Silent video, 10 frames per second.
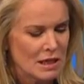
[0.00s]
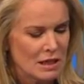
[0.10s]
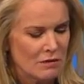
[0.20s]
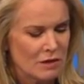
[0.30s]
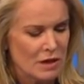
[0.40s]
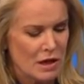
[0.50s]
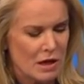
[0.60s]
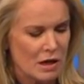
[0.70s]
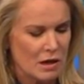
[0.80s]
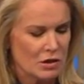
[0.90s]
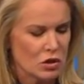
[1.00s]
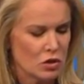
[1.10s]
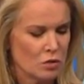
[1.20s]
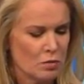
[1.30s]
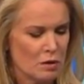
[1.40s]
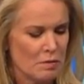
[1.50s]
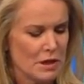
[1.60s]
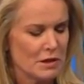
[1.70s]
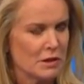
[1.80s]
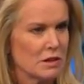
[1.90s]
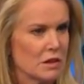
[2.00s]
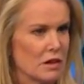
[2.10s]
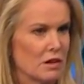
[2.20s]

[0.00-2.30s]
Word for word: given our superabundance